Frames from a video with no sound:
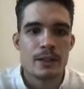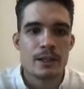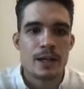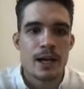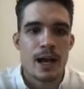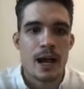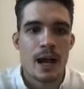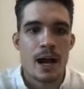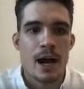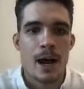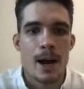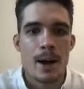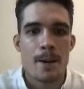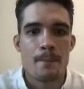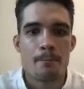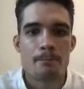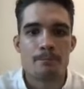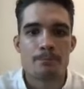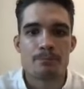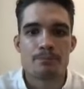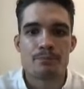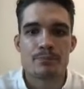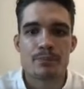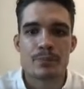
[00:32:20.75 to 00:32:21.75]

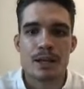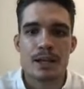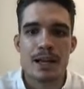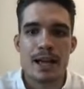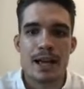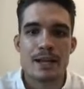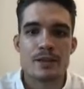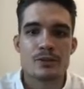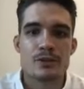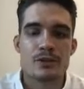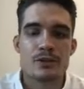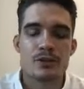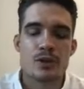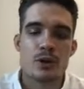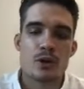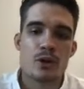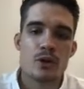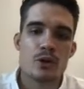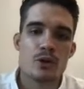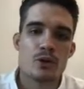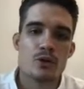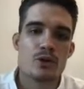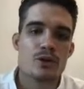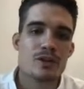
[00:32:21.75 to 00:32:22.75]
And
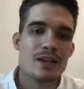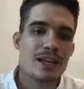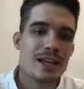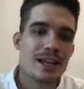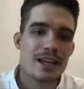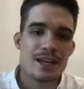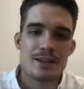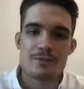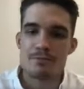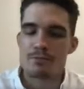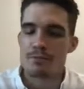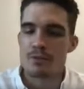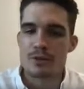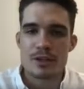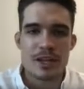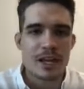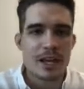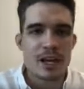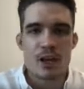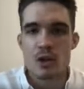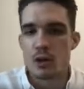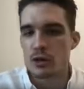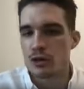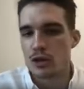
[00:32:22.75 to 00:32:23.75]
so
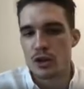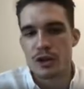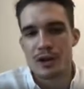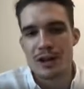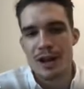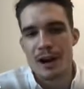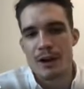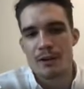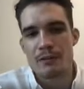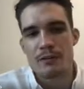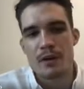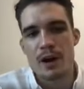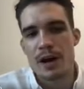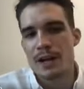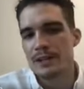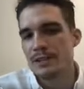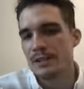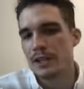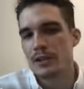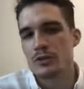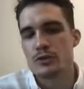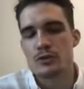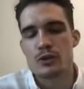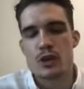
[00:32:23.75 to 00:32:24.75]
he also clarifies
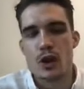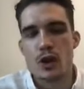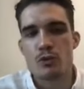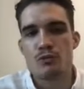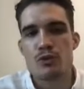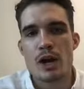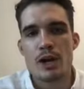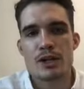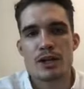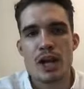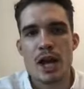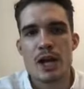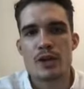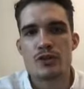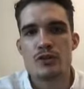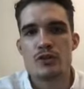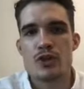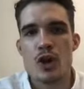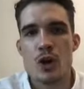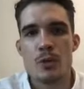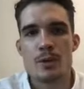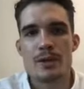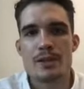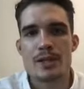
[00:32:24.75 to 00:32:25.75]
that Russia has
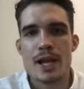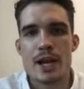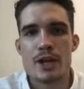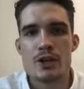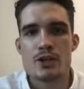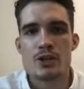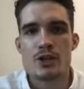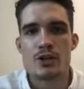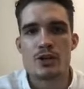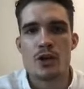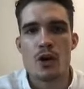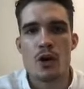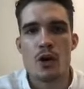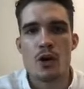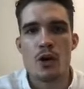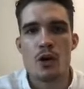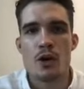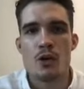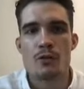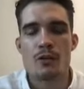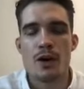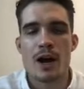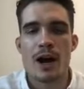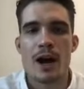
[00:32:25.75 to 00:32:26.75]
no intention
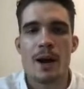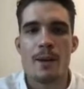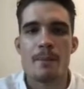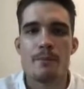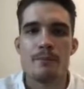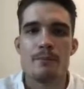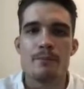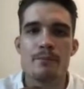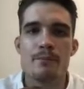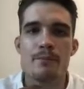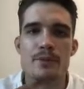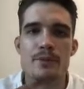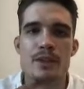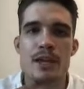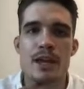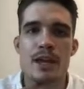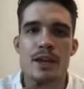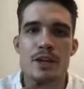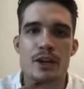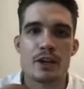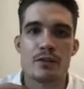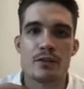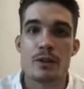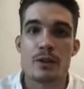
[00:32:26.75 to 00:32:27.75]
of their
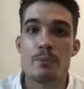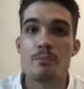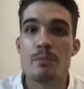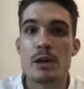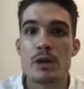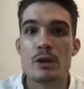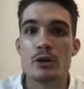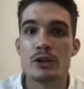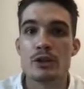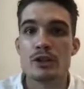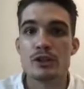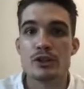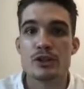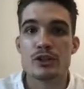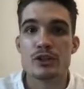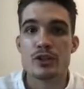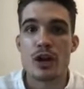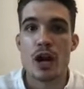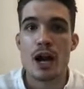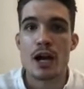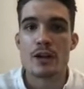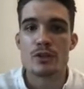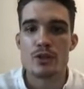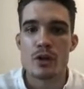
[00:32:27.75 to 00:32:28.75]
kind of imperialist
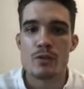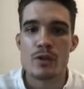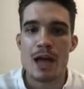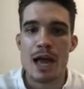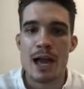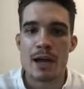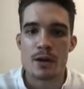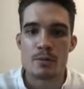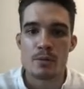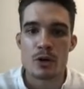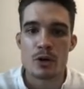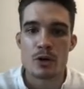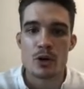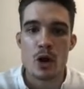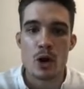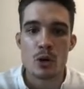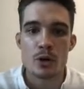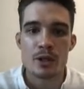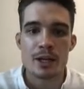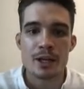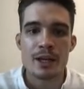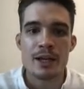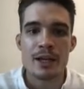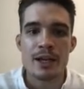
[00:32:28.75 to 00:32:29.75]
desires over Outer
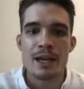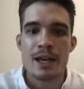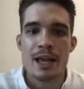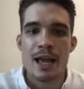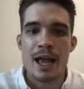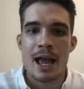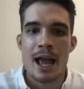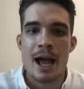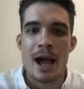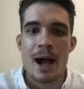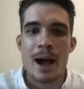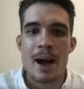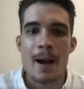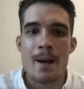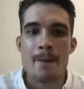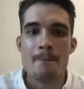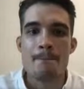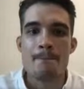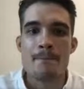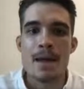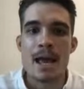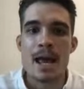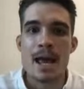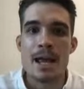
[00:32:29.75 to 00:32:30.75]
Mongolia.
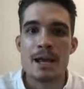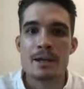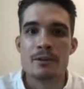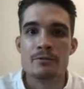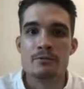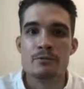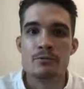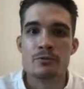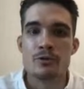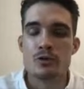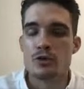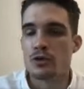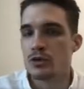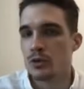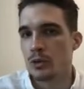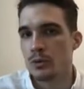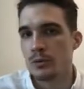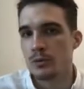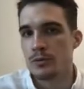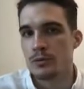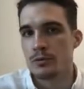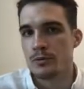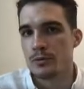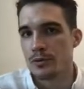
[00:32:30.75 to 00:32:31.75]
And
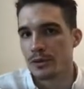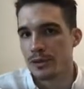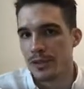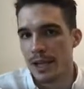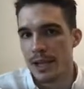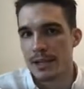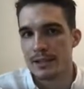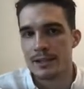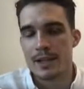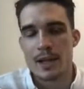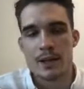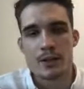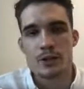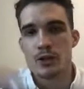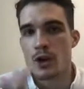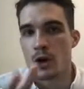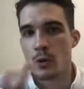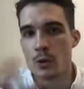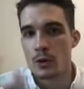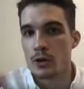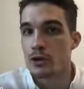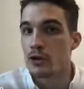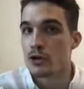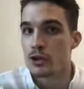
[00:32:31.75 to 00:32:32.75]
Sun says that
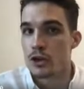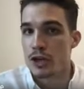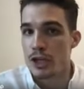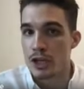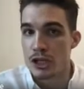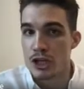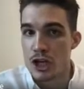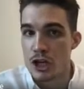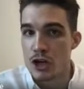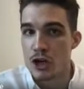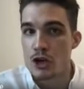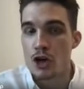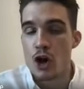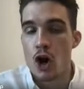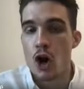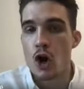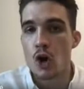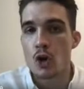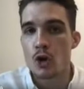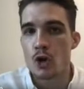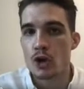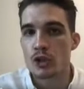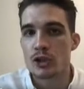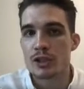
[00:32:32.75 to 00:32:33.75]
you should continue to
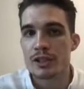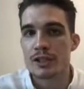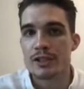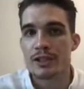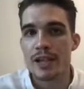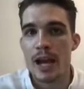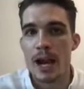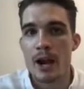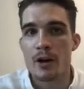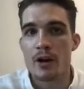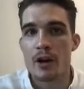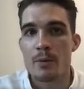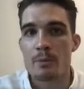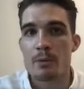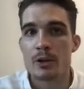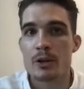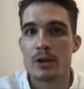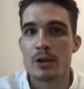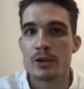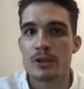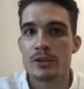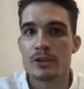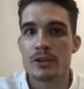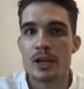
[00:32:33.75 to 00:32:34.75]
hold on to this area
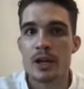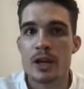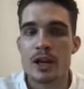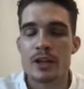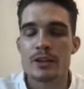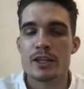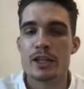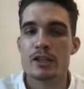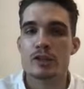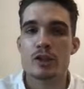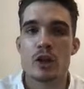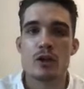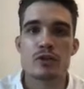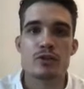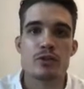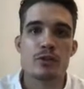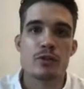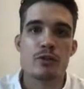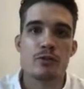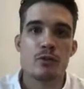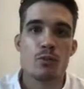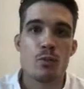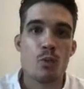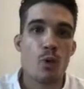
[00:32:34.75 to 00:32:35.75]
because there's lots
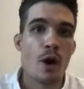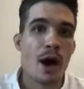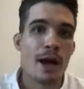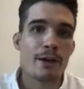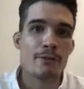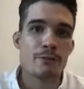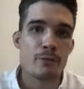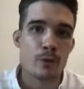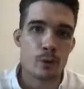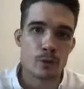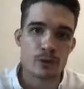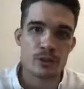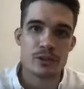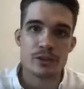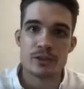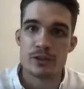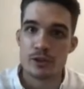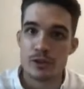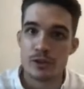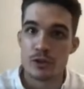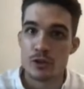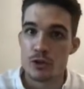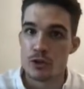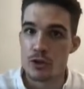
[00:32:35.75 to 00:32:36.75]
of white forces.
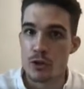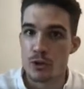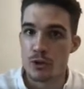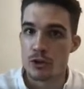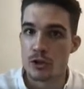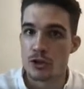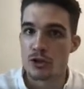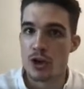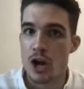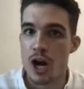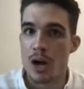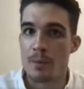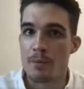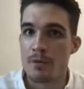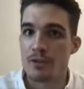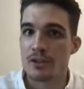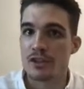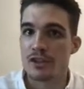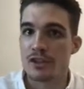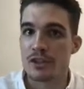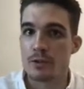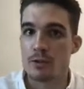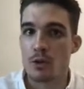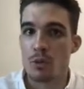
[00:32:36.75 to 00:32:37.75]
This is during the time of the
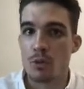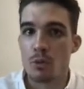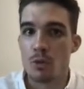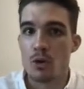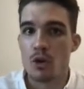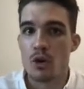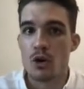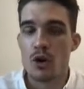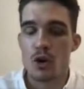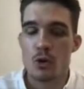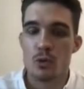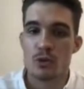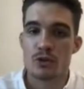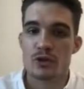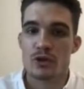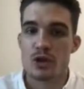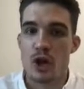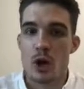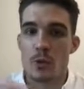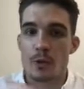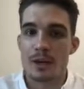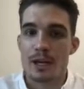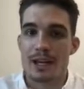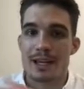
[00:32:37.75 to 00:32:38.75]
Civil War, who was
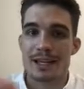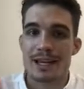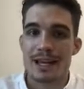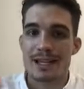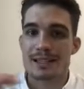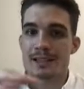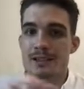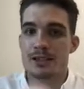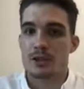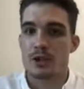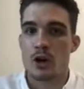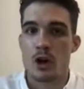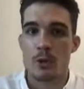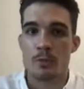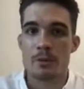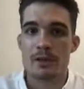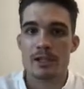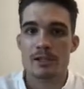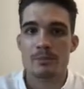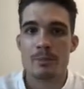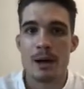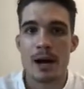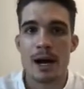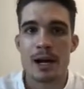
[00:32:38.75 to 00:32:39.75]
going against the
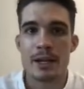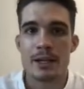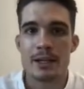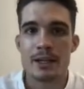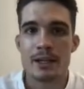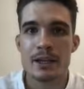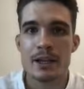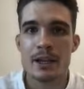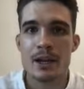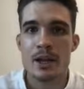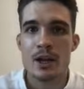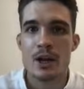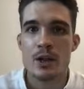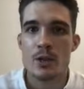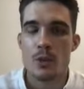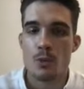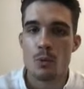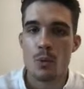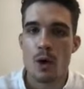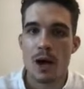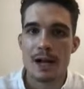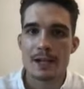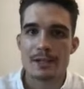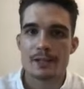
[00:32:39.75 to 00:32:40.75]
Communist Party. The
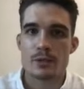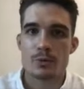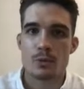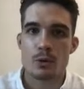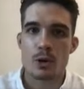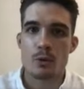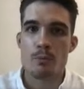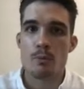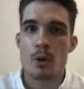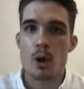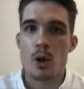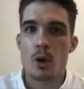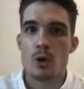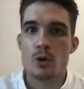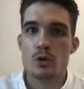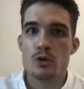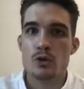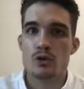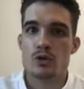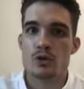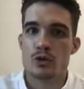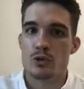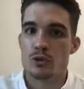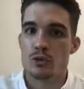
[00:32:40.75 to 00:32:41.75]
whites were
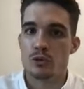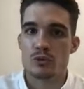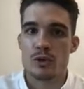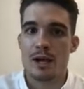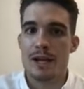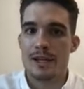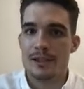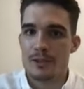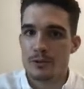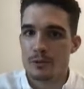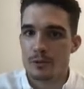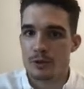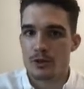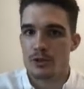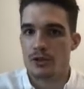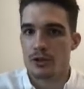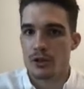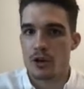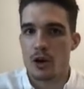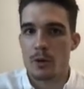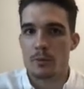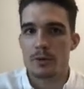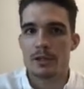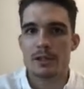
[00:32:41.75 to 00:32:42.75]
opposed to the Reds, which is the
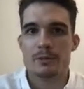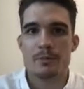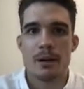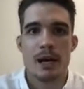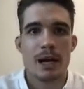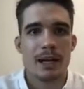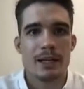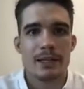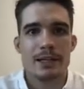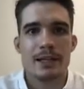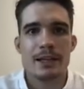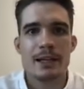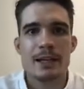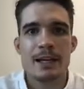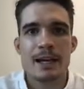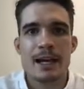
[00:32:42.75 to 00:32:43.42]
Communist Party.